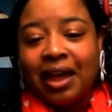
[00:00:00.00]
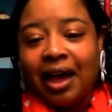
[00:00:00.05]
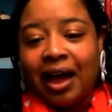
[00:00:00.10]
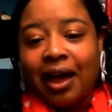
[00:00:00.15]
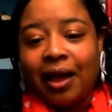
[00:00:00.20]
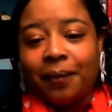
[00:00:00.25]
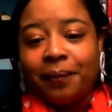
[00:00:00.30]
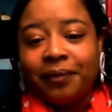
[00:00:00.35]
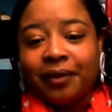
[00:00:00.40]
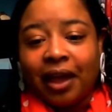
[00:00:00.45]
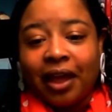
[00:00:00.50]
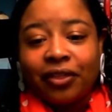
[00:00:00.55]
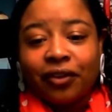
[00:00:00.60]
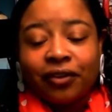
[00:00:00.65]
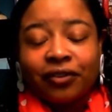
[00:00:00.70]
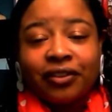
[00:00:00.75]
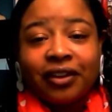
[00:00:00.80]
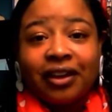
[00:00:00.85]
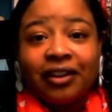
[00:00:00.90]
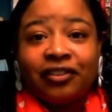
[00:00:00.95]
Other
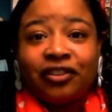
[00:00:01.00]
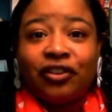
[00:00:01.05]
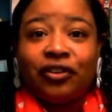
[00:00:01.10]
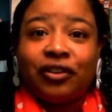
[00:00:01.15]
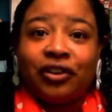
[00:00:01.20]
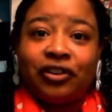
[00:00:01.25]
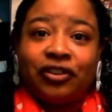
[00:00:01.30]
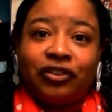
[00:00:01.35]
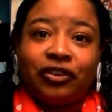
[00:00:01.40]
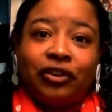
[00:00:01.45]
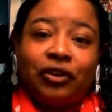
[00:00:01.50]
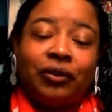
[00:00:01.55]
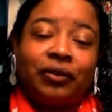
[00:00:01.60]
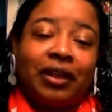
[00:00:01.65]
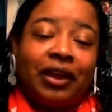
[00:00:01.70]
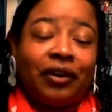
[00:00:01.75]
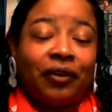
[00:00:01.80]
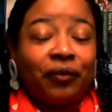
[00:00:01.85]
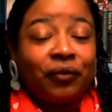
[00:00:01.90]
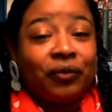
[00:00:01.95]
things you can do
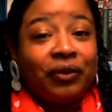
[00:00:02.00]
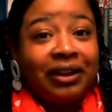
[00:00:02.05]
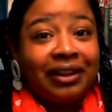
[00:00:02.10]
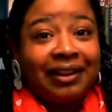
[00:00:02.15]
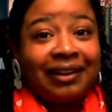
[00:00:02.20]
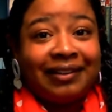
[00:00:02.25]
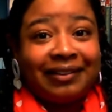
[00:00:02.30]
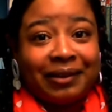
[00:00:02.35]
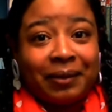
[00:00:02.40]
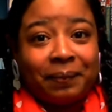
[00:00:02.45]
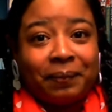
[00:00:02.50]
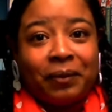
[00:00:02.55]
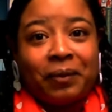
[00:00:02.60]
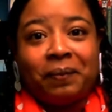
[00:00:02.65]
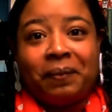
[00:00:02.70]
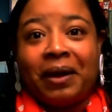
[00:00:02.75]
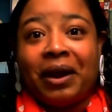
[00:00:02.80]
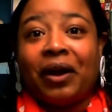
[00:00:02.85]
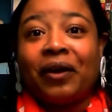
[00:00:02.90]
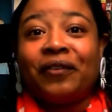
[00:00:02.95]
that are really simple
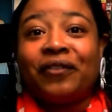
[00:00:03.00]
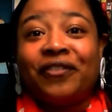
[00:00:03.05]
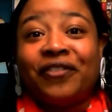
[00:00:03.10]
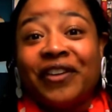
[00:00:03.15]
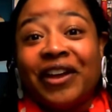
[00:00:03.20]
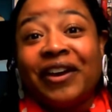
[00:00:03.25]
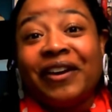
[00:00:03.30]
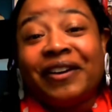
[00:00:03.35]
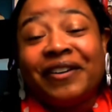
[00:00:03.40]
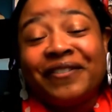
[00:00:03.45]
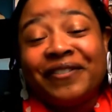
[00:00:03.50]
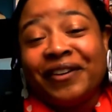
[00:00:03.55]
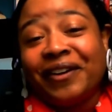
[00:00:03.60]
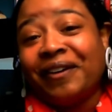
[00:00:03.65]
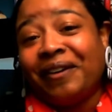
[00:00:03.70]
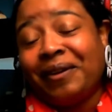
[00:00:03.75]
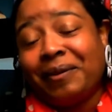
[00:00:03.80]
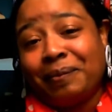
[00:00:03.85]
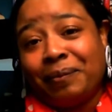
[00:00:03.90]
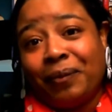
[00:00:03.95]
but are very,
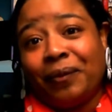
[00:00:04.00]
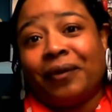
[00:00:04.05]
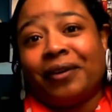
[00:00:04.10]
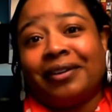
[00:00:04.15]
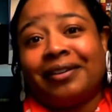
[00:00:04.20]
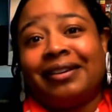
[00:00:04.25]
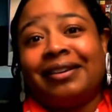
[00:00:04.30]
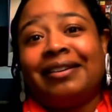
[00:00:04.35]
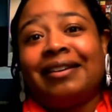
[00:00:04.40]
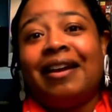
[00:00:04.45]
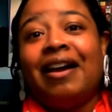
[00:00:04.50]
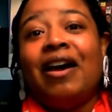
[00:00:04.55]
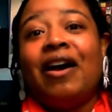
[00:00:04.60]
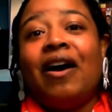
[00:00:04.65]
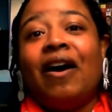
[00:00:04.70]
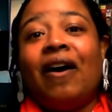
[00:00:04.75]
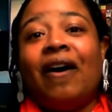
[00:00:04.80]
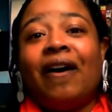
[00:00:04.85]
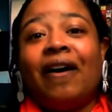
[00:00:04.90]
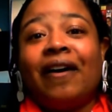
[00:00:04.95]
very important
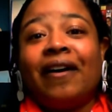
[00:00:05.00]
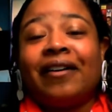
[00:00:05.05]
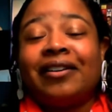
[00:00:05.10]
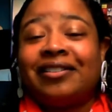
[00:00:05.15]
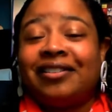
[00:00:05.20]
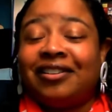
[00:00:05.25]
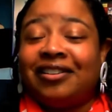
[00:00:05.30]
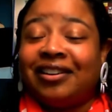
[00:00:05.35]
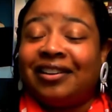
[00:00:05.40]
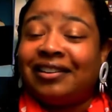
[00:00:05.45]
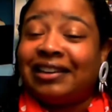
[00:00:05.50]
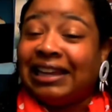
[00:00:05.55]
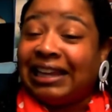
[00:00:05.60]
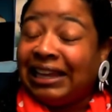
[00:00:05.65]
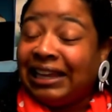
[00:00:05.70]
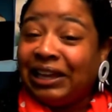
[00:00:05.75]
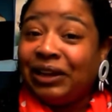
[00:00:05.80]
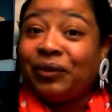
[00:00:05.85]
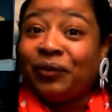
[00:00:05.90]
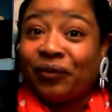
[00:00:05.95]
are to just
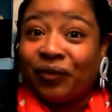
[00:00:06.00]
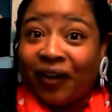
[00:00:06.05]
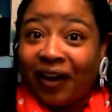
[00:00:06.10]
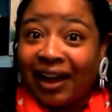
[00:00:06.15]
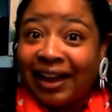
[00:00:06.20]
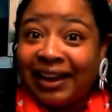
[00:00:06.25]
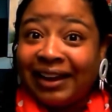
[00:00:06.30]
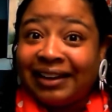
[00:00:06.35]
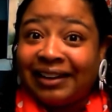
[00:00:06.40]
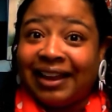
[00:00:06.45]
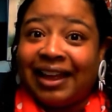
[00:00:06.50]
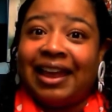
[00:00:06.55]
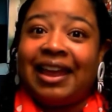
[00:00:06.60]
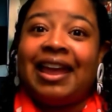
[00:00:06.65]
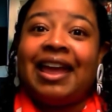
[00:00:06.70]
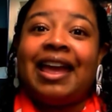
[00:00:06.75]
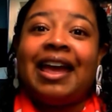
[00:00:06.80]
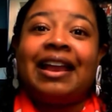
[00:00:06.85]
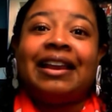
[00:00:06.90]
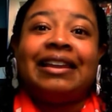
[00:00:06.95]
eat right
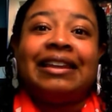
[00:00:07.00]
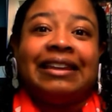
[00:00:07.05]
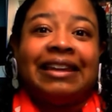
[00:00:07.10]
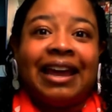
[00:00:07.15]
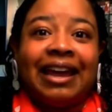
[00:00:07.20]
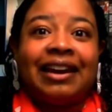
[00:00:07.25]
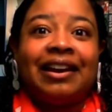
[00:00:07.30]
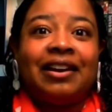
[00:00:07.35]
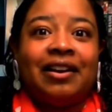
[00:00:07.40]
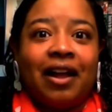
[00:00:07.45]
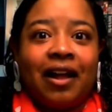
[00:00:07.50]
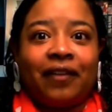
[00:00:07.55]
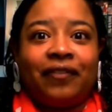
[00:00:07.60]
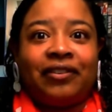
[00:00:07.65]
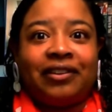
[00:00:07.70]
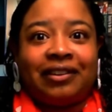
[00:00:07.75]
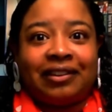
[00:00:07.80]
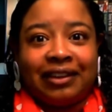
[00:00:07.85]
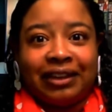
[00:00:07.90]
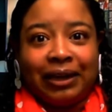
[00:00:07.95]
and get enough
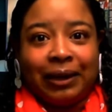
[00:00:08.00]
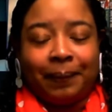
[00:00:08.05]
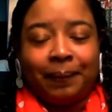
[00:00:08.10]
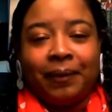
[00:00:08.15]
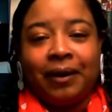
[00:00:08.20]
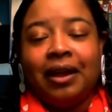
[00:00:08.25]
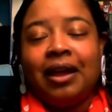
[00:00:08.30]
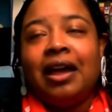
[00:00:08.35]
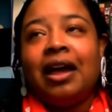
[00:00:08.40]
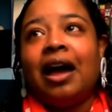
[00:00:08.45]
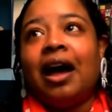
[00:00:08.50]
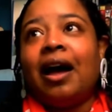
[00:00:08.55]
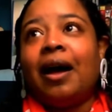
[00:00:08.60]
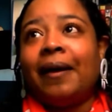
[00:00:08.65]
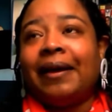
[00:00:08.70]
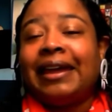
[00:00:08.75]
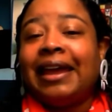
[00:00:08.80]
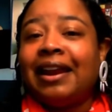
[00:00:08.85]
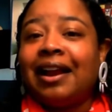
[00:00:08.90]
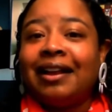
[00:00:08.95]
sleep. I
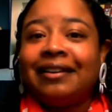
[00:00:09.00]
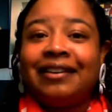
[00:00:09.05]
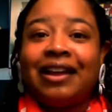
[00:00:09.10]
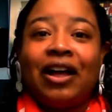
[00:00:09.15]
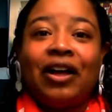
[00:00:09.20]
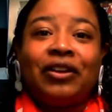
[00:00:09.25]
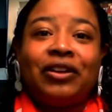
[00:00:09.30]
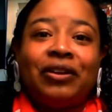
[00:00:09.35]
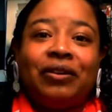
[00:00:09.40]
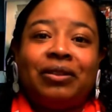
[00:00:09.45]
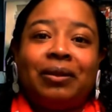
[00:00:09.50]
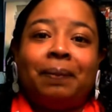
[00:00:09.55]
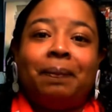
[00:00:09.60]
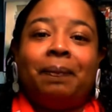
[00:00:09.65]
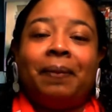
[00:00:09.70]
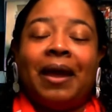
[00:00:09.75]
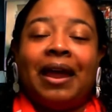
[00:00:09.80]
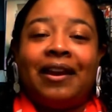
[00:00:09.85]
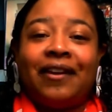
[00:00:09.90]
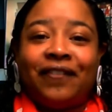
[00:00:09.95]
cannot tell you the
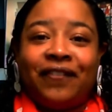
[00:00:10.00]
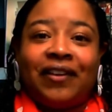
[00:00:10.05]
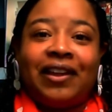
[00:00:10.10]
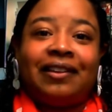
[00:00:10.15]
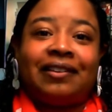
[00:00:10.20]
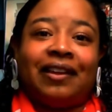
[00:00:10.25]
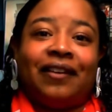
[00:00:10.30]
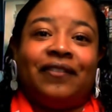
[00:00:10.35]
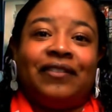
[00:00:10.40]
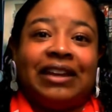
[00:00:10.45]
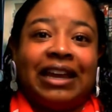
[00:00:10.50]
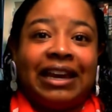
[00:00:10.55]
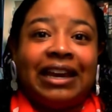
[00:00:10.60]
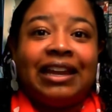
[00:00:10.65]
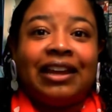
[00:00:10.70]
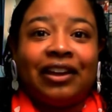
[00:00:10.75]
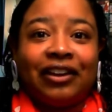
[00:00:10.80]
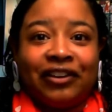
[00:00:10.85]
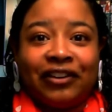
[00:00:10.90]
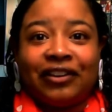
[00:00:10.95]
benefits of getting
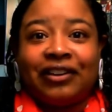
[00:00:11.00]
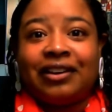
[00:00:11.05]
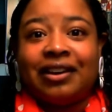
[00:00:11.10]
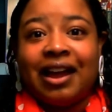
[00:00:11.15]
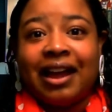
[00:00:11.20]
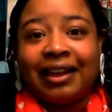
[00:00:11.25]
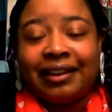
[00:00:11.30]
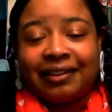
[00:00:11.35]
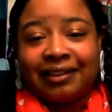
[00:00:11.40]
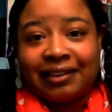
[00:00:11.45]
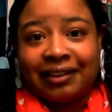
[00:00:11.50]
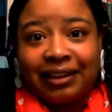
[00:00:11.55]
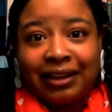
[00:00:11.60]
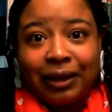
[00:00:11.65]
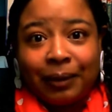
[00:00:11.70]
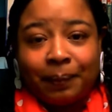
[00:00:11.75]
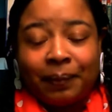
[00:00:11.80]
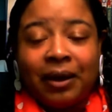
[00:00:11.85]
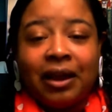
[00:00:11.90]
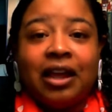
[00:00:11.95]
a good night's
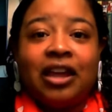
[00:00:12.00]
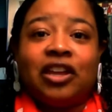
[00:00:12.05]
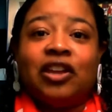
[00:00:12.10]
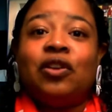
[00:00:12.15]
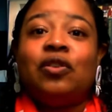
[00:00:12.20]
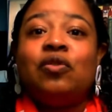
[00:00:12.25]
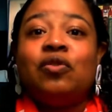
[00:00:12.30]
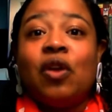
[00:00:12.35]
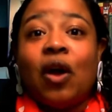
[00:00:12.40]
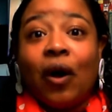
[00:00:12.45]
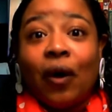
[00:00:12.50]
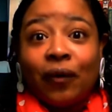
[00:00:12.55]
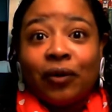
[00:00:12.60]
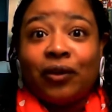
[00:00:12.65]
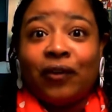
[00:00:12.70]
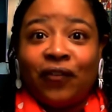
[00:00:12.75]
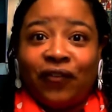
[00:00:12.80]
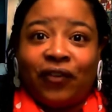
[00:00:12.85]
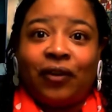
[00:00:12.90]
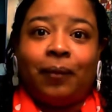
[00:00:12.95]
sleep. You know
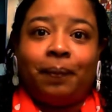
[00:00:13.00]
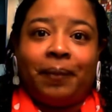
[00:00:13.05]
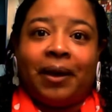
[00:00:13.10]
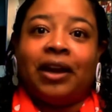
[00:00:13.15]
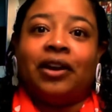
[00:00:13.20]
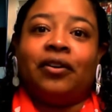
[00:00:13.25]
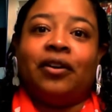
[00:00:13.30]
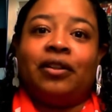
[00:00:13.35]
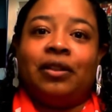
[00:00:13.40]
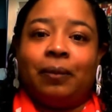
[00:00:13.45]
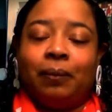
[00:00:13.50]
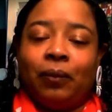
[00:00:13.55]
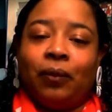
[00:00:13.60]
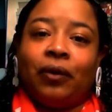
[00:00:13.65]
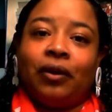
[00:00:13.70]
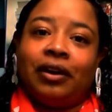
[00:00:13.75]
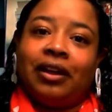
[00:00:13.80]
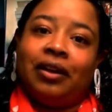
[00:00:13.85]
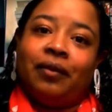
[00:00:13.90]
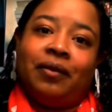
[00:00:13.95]
you feel better in the
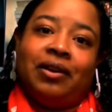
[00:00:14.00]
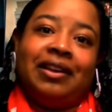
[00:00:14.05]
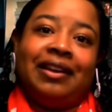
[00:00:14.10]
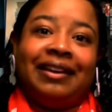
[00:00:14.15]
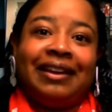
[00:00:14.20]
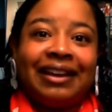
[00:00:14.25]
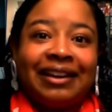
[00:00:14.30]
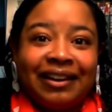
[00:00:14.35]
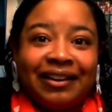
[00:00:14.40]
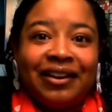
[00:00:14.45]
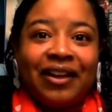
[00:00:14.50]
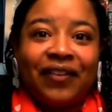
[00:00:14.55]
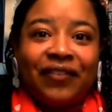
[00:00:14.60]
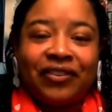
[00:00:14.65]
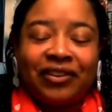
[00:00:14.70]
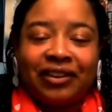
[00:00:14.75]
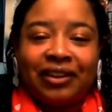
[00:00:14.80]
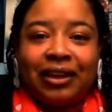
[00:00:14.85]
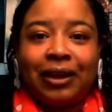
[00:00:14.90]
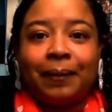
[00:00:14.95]
morning when you get enough
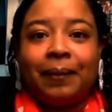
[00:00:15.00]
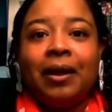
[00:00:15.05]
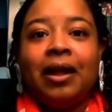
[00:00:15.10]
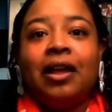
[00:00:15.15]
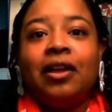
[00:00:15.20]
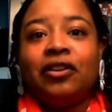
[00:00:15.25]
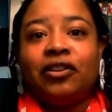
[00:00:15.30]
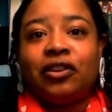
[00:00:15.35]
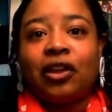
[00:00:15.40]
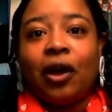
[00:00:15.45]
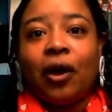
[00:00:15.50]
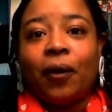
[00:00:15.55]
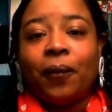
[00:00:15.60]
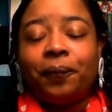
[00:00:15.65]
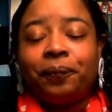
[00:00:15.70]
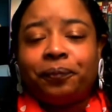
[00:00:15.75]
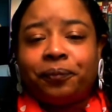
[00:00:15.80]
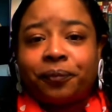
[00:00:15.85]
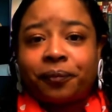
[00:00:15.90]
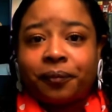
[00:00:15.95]
sleep.
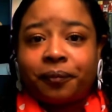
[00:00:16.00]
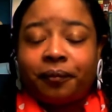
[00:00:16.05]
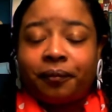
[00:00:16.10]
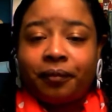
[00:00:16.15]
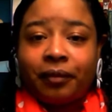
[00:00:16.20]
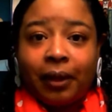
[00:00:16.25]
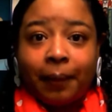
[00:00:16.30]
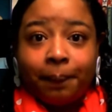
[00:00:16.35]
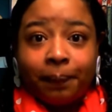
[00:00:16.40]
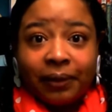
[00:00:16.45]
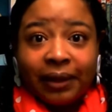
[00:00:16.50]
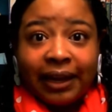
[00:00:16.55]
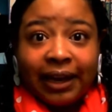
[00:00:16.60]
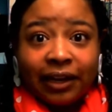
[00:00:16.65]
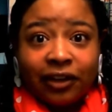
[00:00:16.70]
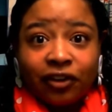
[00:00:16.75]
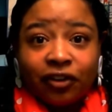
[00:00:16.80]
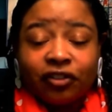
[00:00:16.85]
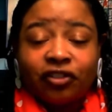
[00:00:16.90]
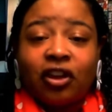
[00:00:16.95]
So
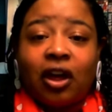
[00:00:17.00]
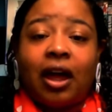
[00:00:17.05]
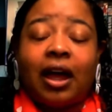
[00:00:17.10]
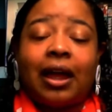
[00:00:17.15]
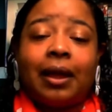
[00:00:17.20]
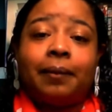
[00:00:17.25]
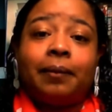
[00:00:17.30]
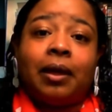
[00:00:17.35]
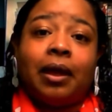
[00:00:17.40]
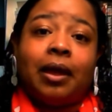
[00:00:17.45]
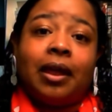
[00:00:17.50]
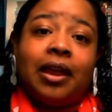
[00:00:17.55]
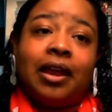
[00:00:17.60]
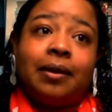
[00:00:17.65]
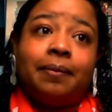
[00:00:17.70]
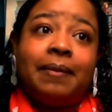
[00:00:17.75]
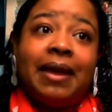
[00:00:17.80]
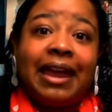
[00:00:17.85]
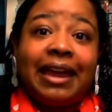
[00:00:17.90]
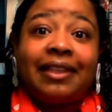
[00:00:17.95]
plan your time
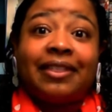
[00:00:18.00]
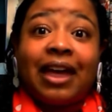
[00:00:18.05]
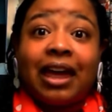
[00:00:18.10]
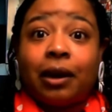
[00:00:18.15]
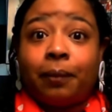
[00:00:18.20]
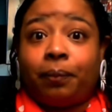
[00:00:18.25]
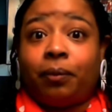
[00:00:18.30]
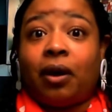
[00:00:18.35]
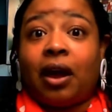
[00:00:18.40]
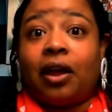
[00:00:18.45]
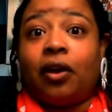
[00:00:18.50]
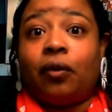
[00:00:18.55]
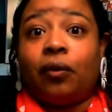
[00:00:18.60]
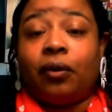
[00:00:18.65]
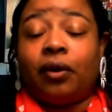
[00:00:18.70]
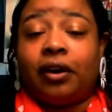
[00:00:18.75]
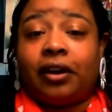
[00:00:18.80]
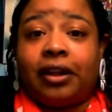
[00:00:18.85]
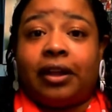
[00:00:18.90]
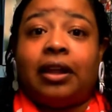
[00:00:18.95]
and make that a
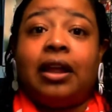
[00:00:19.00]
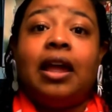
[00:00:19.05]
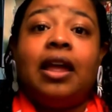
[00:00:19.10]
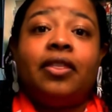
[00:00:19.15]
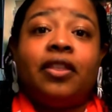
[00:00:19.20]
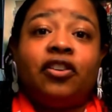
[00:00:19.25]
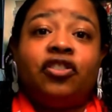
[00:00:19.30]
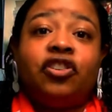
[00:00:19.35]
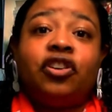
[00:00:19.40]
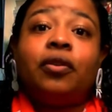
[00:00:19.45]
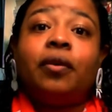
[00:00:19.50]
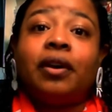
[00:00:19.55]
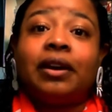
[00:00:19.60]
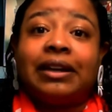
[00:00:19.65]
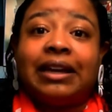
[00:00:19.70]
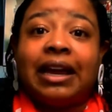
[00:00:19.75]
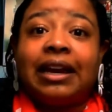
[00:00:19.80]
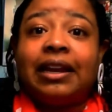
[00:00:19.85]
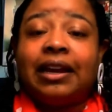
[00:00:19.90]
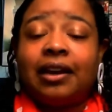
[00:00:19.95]
priority, that you are
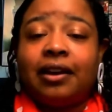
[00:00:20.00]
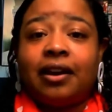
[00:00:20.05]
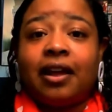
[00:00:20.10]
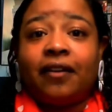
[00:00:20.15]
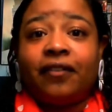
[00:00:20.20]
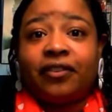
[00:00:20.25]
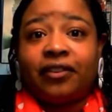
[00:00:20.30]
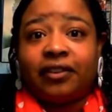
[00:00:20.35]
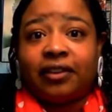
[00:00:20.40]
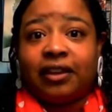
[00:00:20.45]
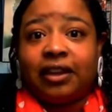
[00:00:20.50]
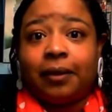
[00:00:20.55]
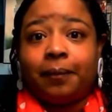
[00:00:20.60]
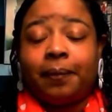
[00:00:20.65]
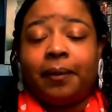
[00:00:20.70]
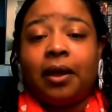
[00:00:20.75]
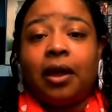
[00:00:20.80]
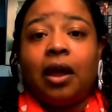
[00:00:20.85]
getting enough sleep.